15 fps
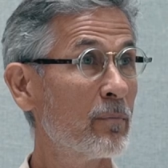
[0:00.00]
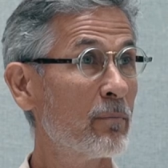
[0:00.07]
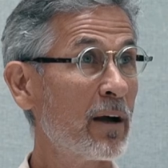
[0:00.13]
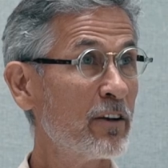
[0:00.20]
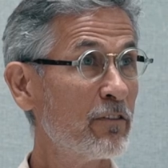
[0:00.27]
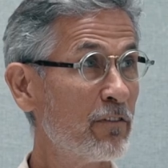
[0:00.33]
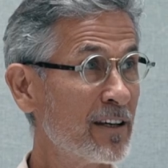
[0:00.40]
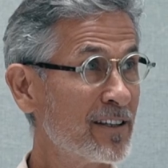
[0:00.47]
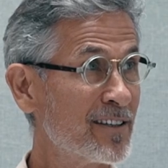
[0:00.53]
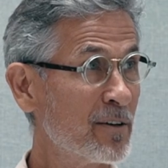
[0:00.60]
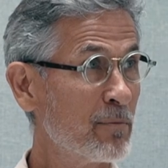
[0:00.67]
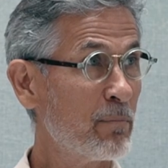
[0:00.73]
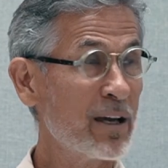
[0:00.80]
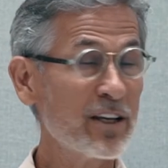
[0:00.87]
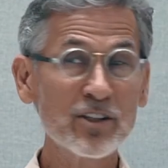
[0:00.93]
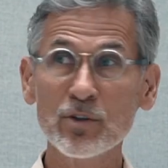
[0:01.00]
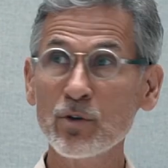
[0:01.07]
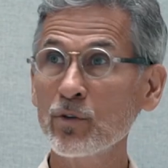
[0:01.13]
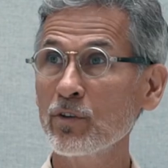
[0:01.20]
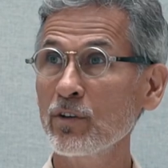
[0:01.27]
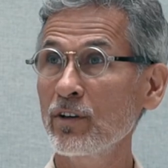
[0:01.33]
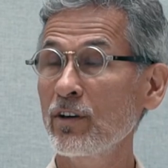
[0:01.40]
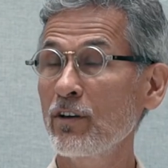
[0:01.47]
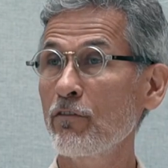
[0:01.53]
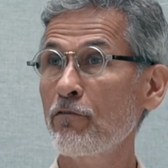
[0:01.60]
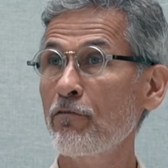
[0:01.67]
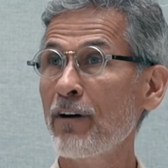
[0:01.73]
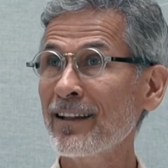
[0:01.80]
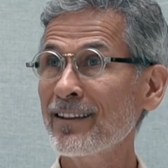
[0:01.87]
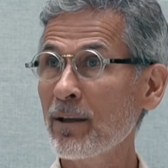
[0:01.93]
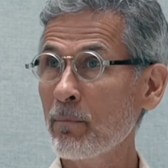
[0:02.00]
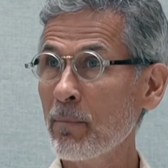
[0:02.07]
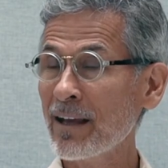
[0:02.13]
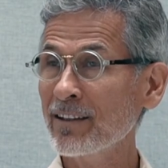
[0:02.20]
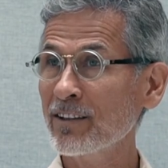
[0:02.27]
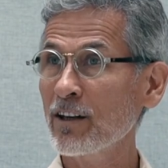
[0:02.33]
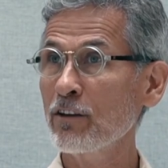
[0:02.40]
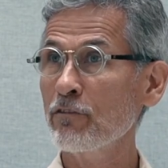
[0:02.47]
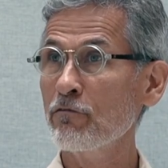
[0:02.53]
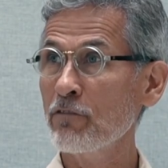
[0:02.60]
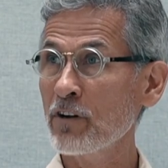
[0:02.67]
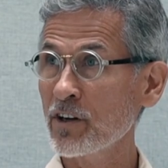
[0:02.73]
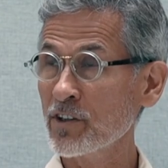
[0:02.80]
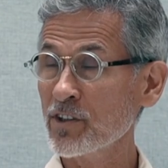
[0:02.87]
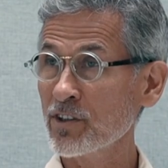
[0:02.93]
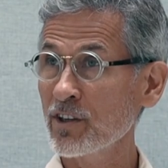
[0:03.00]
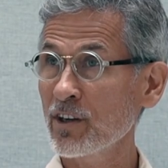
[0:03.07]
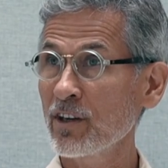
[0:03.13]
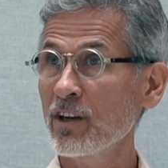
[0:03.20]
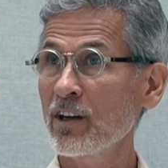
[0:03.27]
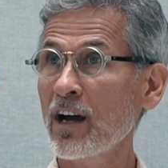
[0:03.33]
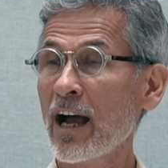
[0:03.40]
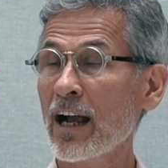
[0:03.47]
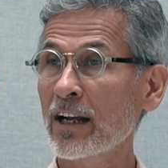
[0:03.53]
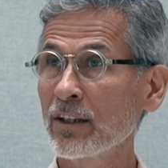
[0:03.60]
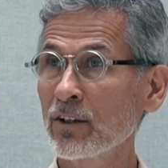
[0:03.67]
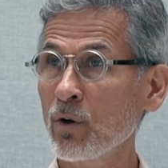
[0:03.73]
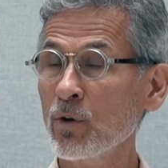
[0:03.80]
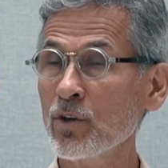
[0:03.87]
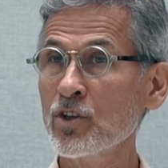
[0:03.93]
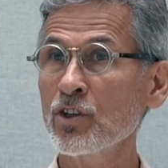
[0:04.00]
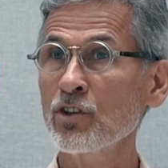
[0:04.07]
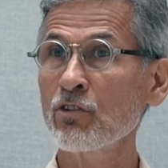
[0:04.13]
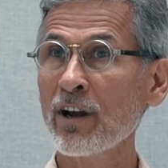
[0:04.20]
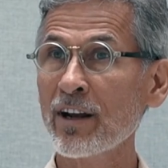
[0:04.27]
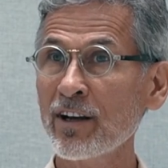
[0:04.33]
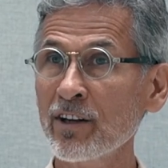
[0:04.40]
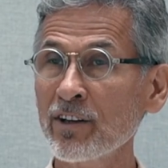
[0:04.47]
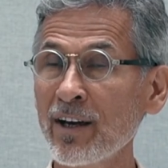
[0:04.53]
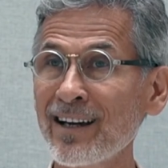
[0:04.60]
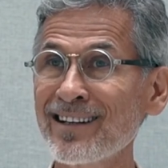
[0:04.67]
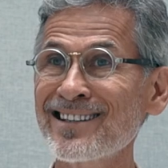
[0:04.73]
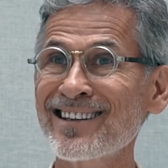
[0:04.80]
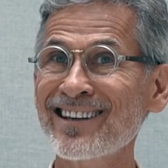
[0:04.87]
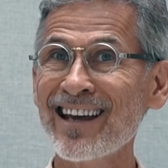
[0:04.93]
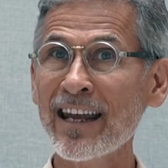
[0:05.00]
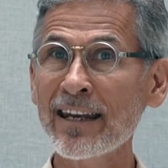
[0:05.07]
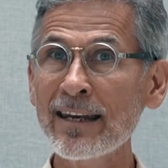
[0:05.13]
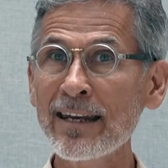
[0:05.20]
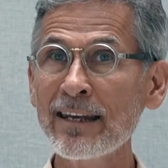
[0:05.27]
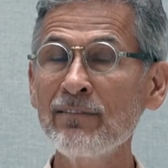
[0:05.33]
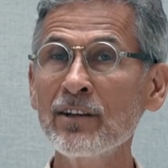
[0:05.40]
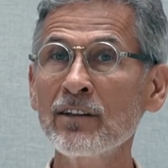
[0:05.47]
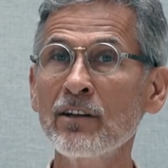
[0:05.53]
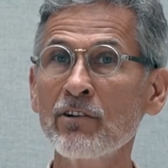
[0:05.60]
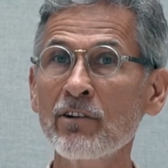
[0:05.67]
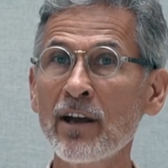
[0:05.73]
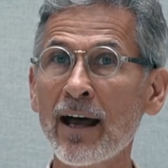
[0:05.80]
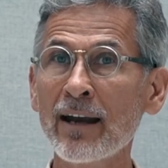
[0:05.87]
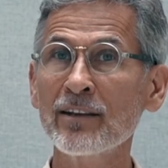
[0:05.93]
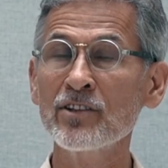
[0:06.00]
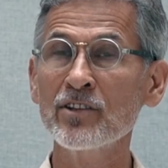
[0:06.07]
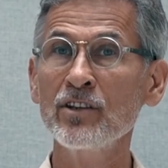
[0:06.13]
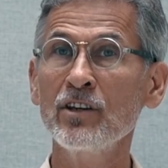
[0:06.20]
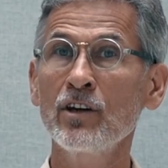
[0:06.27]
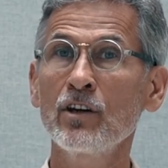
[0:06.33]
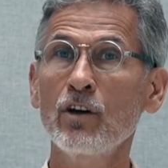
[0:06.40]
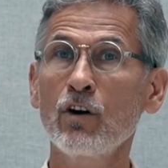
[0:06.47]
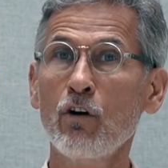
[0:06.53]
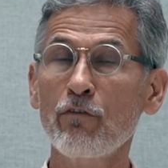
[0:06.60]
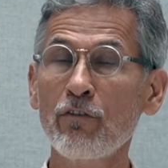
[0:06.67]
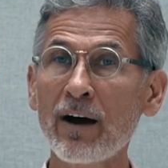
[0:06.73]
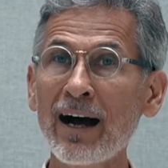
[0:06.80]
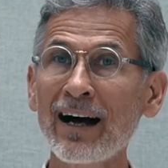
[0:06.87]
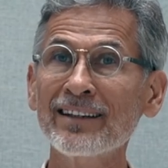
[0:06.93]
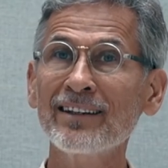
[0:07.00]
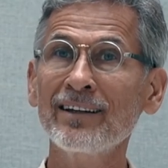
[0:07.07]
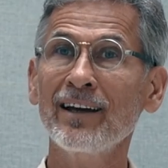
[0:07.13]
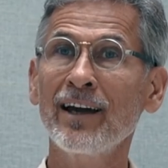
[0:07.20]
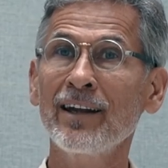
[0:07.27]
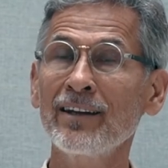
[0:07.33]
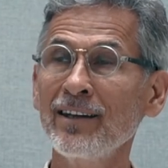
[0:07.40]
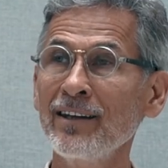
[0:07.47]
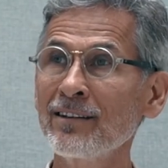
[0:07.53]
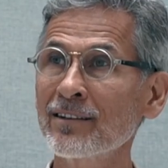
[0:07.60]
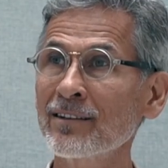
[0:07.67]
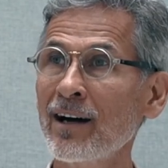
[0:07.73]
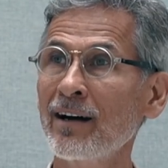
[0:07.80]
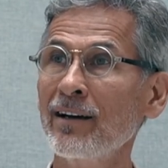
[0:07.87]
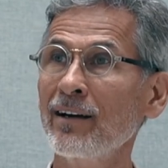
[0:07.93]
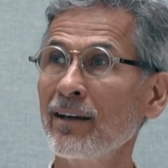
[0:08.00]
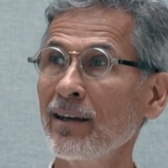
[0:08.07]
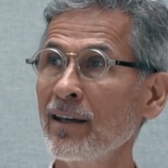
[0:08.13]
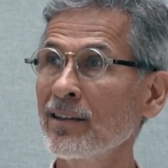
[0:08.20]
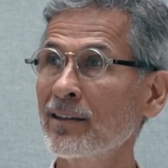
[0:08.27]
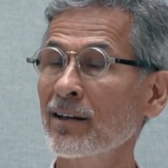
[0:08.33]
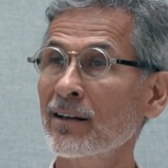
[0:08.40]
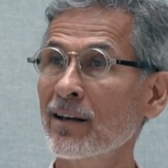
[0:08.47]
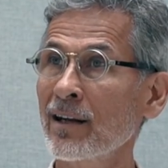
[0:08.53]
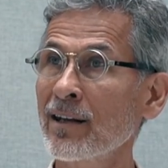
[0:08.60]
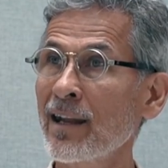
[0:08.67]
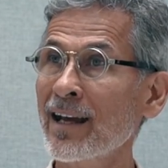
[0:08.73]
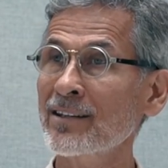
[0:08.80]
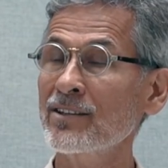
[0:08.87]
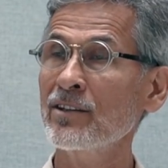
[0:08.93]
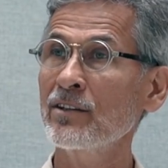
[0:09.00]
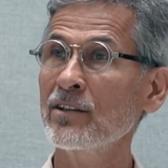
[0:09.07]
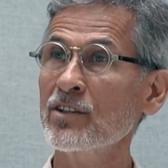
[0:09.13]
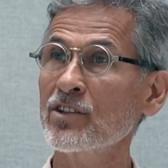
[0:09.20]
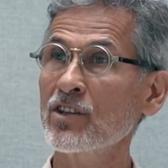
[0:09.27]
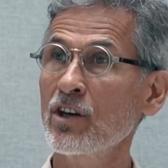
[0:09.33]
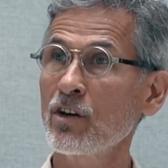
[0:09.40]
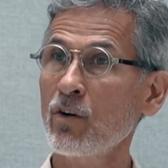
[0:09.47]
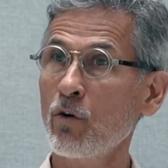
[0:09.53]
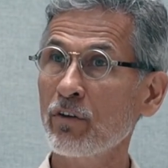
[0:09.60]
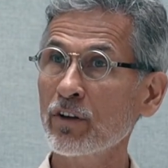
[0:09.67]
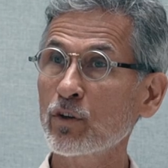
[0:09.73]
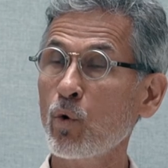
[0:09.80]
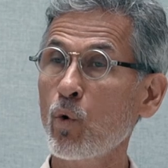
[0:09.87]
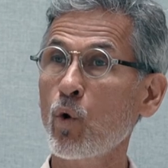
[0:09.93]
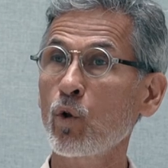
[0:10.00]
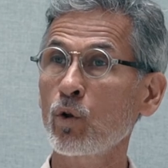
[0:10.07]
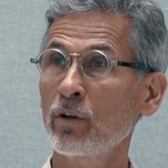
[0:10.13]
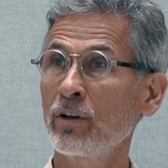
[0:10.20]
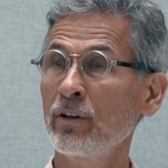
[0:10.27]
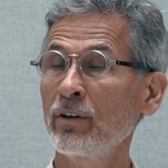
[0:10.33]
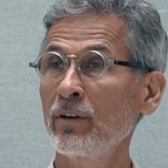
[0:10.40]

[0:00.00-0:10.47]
Manifesting based on fundamentally first acknowledging, recognizing, and living the reality of utter and entire interconnectedness of it all.